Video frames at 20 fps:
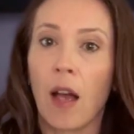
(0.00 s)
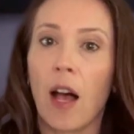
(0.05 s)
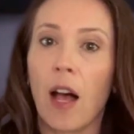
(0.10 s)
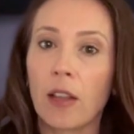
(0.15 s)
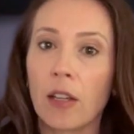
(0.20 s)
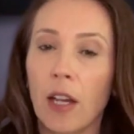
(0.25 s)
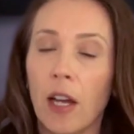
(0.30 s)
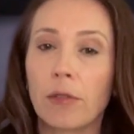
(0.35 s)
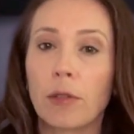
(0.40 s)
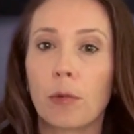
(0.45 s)

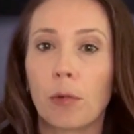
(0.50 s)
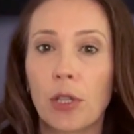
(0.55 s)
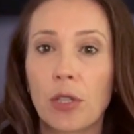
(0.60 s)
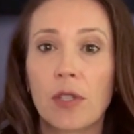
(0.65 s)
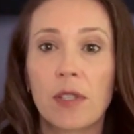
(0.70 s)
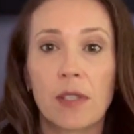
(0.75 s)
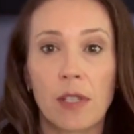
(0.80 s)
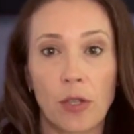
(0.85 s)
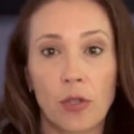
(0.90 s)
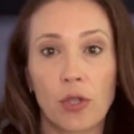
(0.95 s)
I'll cover
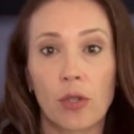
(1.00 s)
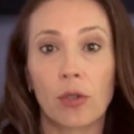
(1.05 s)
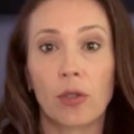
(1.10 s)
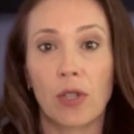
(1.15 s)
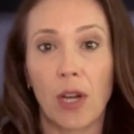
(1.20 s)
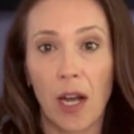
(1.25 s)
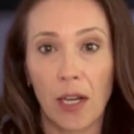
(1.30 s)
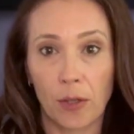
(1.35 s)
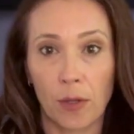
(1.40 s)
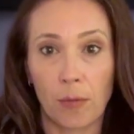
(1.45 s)
which essential
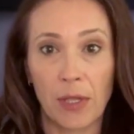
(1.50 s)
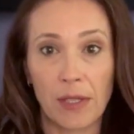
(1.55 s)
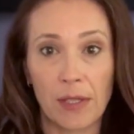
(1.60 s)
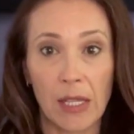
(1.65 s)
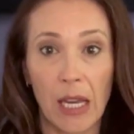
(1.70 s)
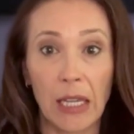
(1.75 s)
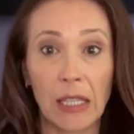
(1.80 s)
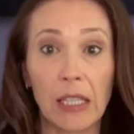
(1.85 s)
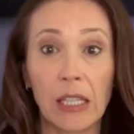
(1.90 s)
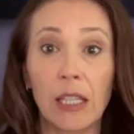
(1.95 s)
documents
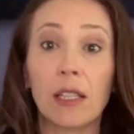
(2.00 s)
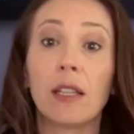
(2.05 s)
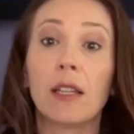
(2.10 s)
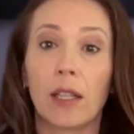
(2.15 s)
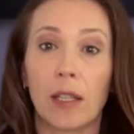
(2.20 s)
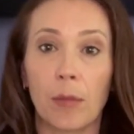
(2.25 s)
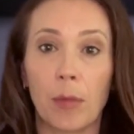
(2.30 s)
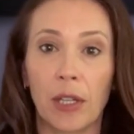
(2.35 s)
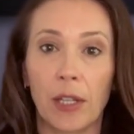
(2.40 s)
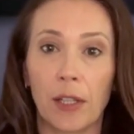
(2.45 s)
they need
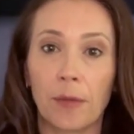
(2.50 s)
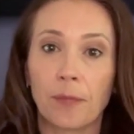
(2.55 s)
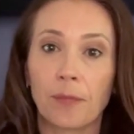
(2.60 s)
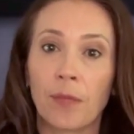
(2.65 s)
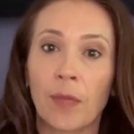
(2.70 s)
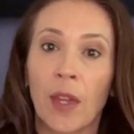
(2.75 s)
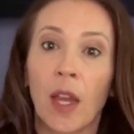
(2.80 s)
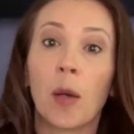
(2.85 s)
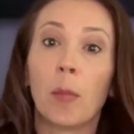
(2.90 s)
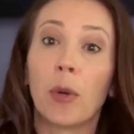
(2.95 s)
in a minute.
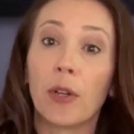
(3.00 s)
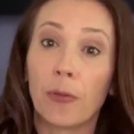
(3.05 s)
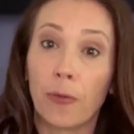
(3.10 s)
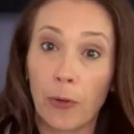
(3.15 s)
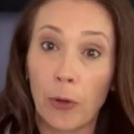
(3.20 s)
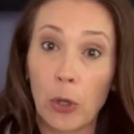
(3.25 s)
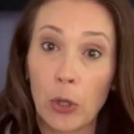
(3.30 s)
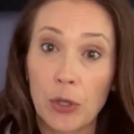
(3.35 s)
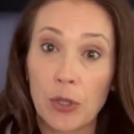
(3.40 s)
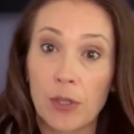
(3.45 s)
But
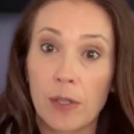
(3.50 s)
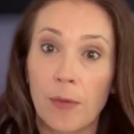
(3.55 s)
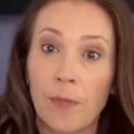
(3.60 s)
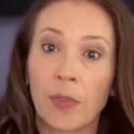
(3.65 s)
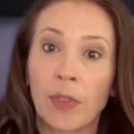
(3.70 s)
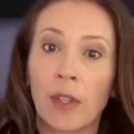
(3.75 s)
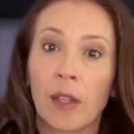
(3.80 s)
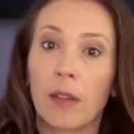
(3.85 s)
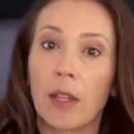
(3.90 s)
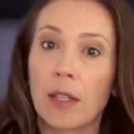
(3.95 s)
first,
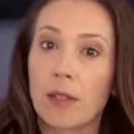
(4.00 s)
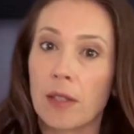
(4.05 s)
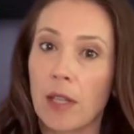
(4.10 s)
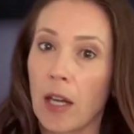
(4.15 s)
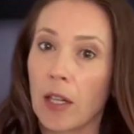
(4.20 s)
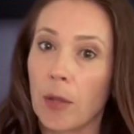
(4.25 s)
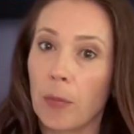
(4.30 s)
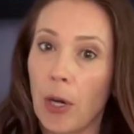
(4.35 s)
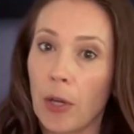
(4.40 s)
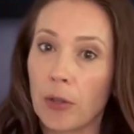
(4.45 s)
let's
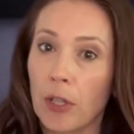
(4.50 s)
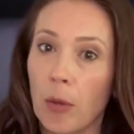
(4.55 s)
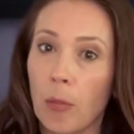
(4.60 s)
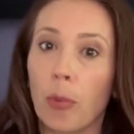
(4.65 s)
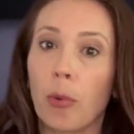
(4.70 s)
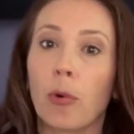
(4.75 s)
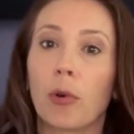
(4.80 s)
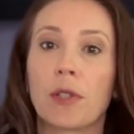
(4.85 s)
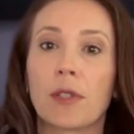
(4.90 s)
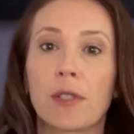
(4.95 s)
talk about the
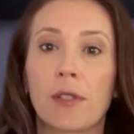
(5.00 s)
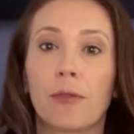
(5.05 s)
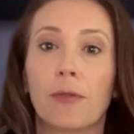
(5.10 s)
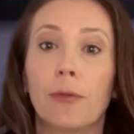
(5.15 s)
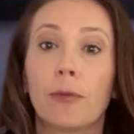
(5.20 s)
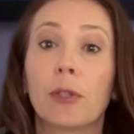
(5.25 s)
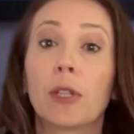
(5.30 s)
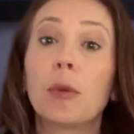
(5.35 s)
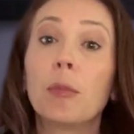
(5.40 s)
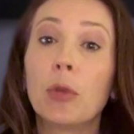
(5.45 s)
importance of
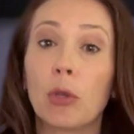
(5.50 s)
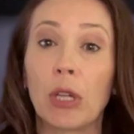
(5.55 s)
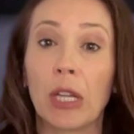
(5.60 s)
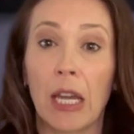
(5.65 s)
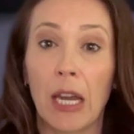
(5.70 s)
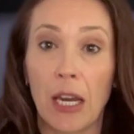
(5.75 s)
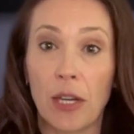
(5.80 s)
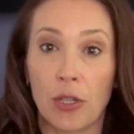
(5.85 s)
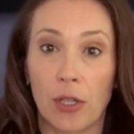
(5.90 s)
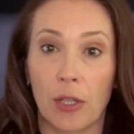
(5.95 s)

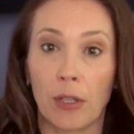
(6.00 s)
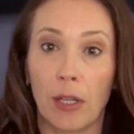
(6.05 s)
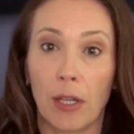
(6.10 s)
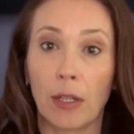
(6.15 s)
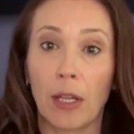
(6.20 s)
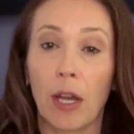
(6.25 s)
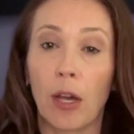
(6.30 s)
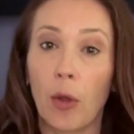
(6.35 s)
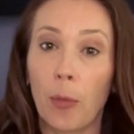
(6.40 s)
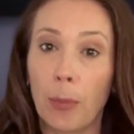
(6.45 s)
communication
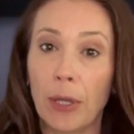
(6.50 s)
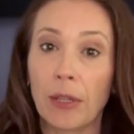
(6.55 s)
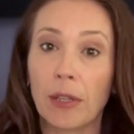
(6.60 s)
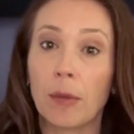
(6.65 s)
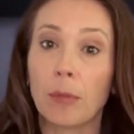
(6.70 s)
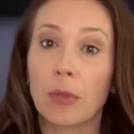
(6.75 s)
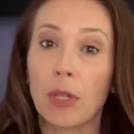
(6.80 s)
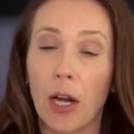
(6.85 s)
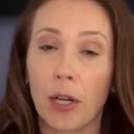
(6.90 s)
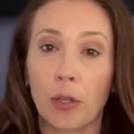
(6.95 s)
and helping
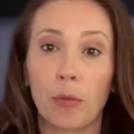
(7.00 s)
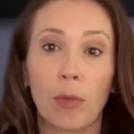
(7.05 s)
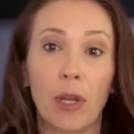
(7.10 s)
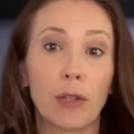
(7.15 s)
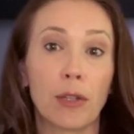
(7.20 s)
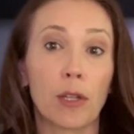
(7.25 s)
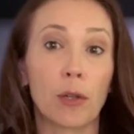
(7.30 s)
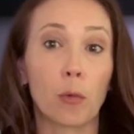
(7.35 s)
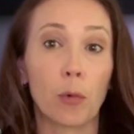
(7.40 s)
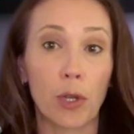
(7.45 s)
them
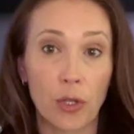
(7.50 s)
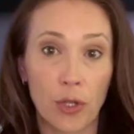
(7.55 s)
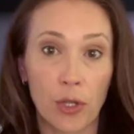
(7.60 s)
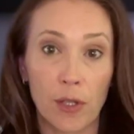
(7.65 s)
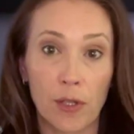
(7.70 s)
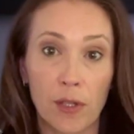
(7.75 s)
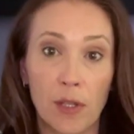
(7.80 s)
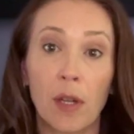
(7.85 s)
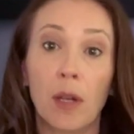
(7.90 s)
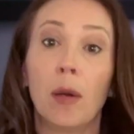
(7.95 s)
document their
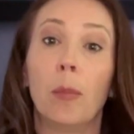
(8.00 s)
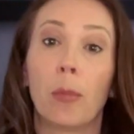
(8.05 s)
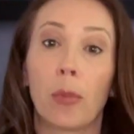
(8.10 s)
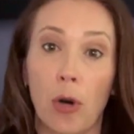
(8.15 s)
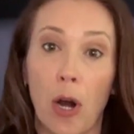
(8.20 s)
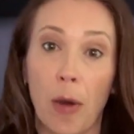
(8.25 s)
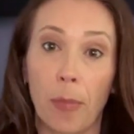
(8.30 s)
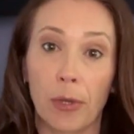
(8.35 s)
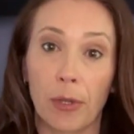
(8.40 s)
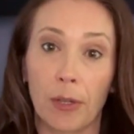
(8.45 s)
wishes
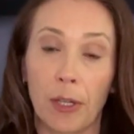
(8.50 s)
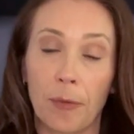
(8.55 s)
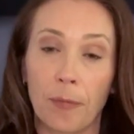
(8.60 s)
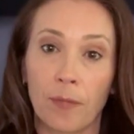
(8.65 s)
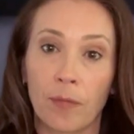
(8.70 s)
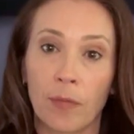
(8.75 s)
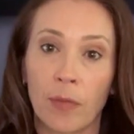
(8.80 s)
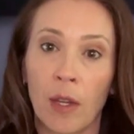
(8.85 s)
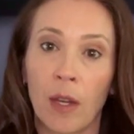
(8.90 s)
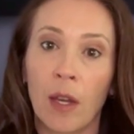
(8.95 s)
properly.
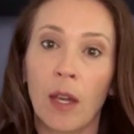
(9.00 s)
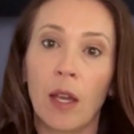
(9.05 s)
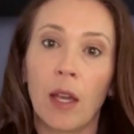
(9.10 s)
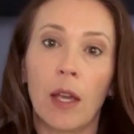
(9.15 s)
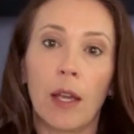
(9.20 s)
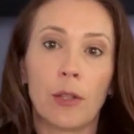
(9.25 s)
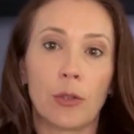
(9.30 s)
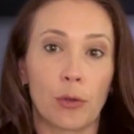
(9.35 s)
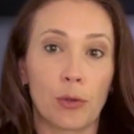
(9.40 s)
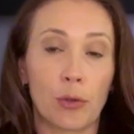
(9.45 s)

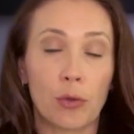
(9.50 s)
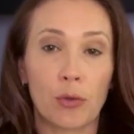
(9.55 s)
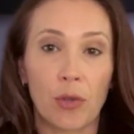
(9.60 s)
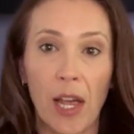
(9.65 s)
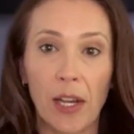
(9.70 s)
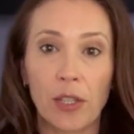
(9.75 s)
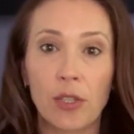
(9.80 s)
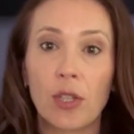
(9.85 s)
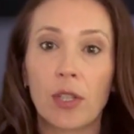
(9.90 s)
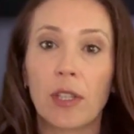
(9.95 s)
So
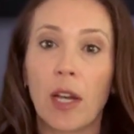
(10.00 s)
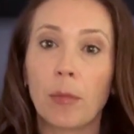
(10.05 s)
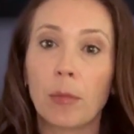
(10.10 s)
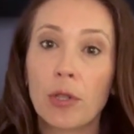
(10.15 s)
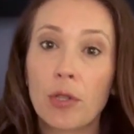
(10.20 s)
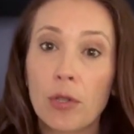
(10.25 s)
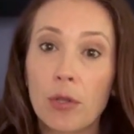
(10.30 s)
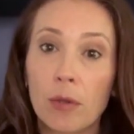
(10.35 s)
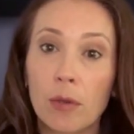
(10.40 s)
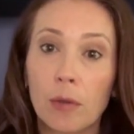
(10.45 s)
strategy
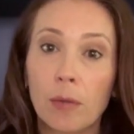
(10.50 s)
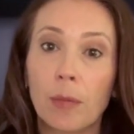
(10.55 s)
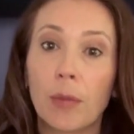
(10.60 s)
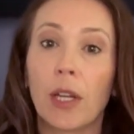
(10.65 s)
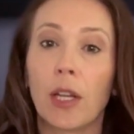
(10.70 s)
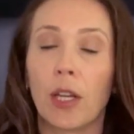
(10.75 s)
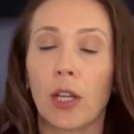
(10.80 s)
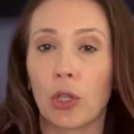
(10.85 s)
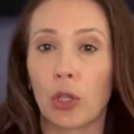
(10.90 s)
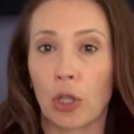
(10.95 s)
number 2,
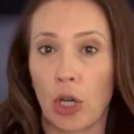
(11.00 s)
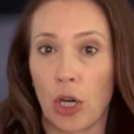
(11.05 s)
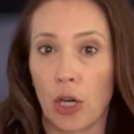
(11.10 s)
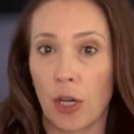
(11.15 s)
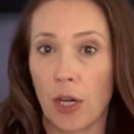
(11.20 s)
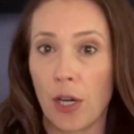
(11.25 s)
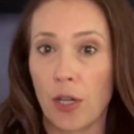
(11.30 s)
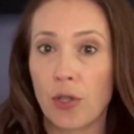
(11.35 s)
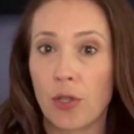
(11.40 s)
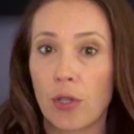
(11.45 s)

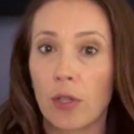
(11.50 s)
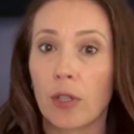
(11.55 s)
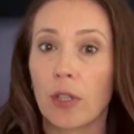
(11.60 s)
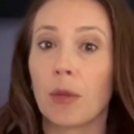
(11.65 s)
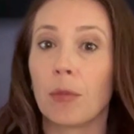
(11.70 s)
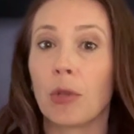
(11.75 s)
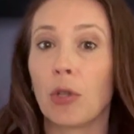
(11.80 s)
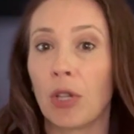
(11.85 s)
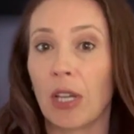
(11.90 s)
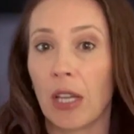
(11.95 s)
encourage
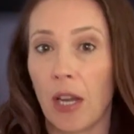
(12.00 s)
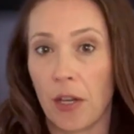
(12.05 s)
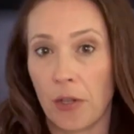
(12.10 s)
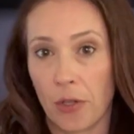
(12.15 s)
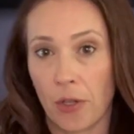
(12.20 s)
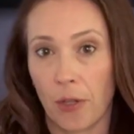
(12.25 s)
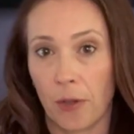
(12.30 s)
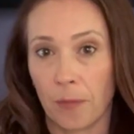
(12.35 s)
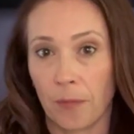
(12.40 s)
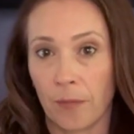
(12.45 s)

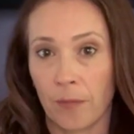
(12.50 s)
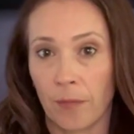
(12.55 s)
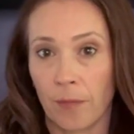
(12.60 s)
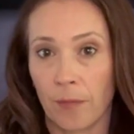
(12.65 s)
communication.